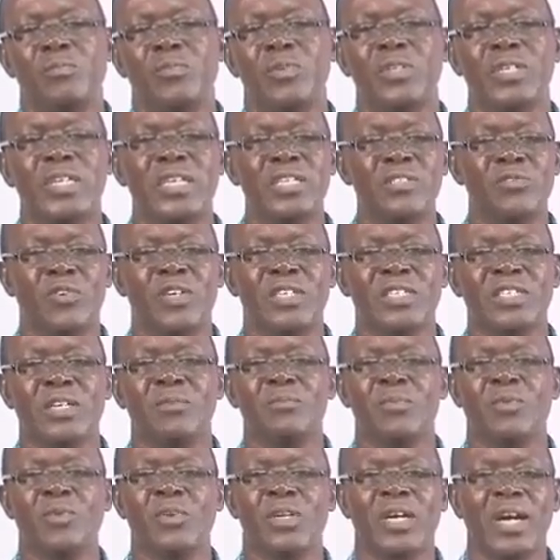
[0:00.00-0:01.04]
Bill Gates, for
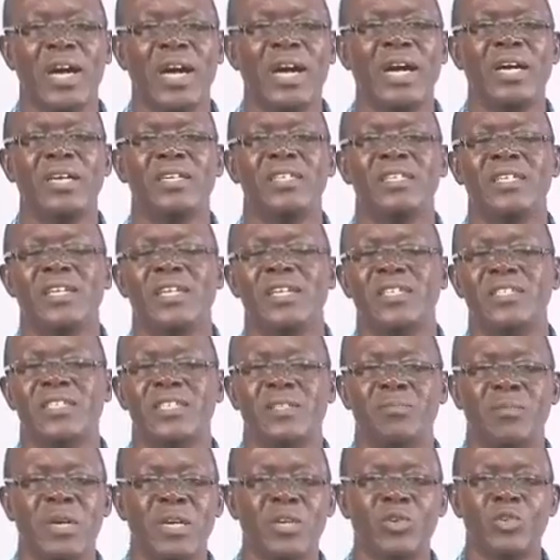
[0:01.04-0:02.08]
example, and
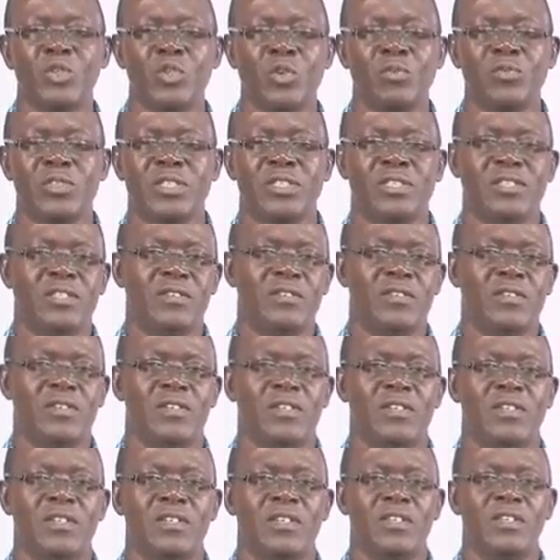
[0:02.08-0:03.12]
his Microsoft,
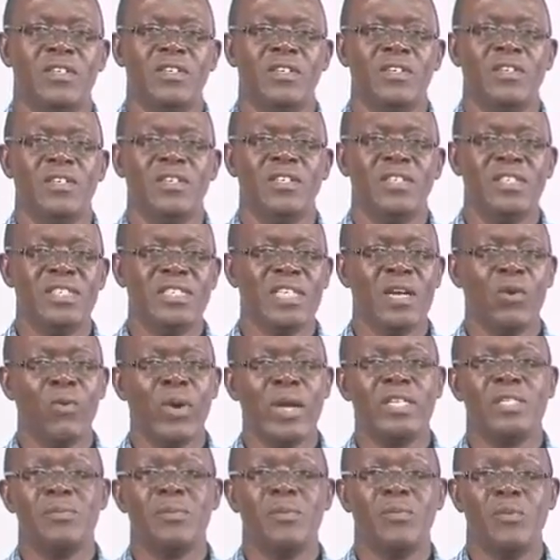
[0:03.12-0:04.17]
these are
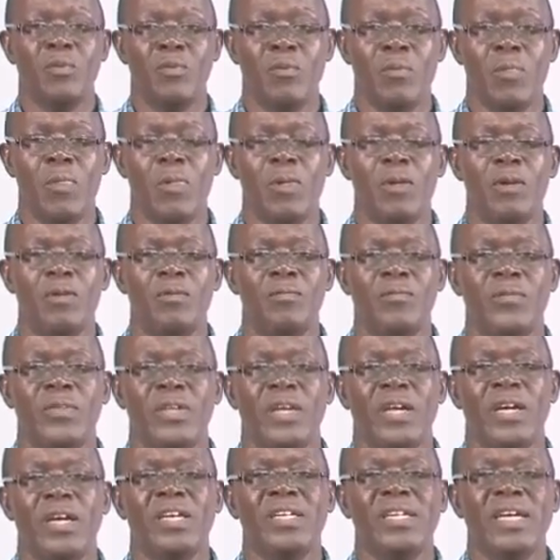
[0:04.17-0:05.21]
wise people.
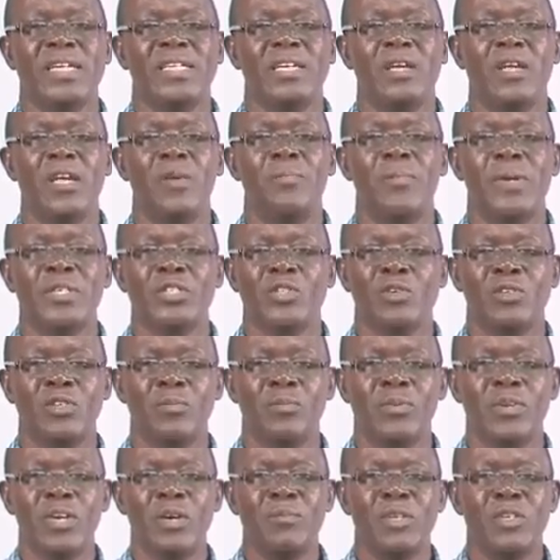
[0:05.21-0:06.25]
And at the apex of the
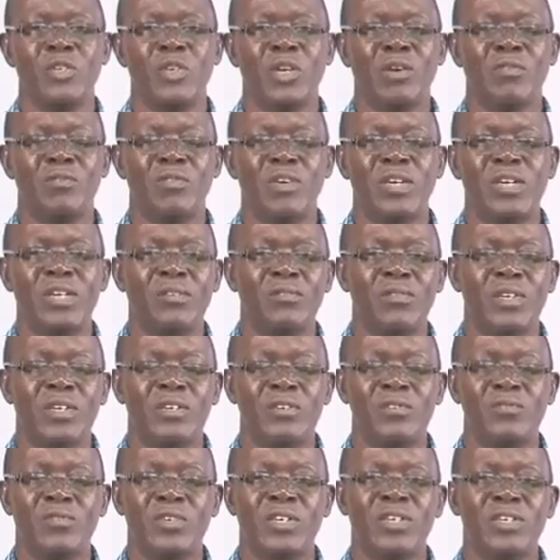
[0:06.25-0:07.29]
pyramid, you have very,
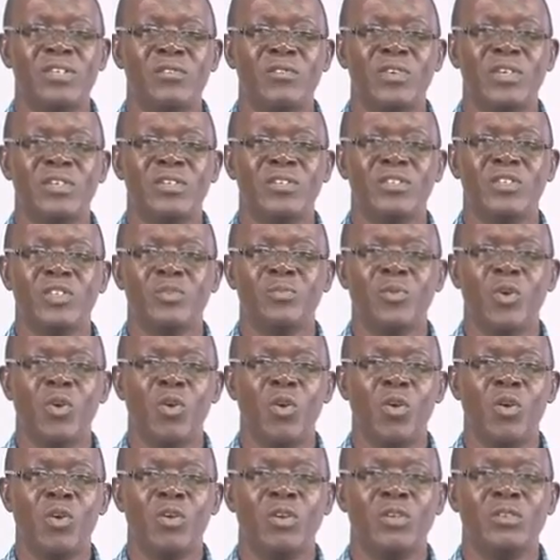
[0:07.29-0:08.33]
very, very, very
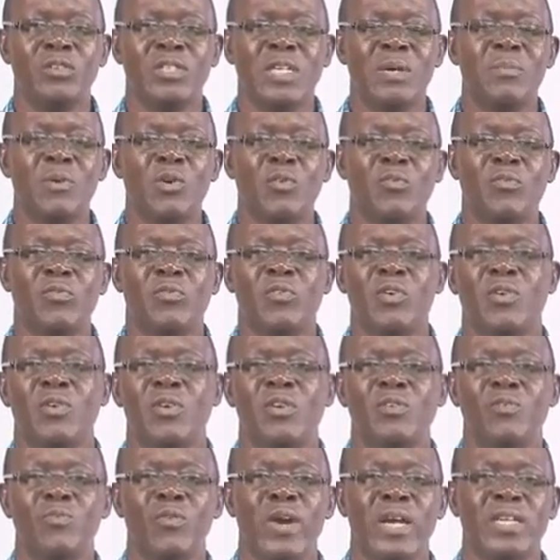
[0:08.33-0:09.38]
small number of
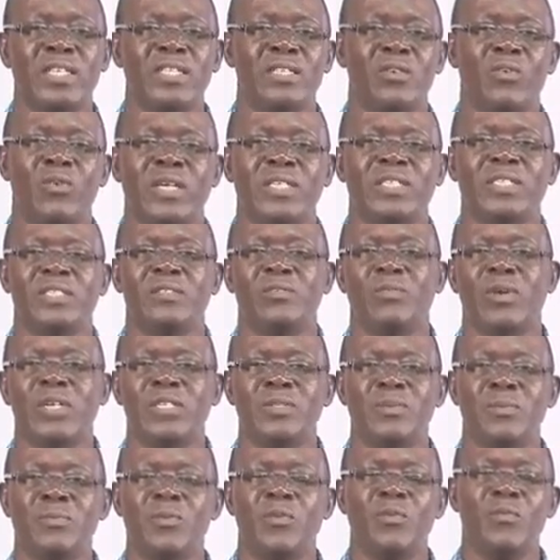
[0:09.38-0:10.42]
wise
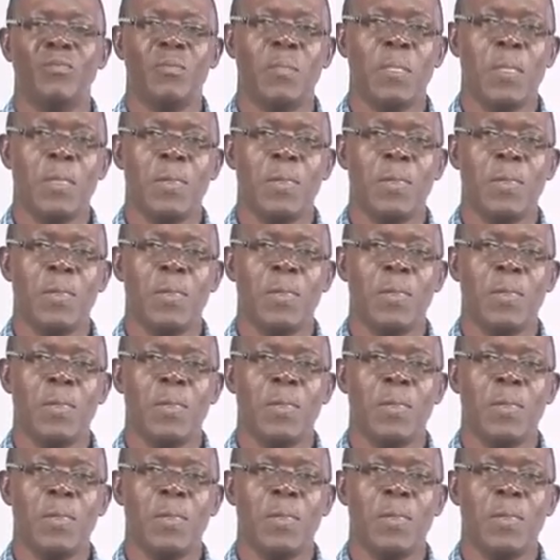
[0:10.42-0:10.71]
people.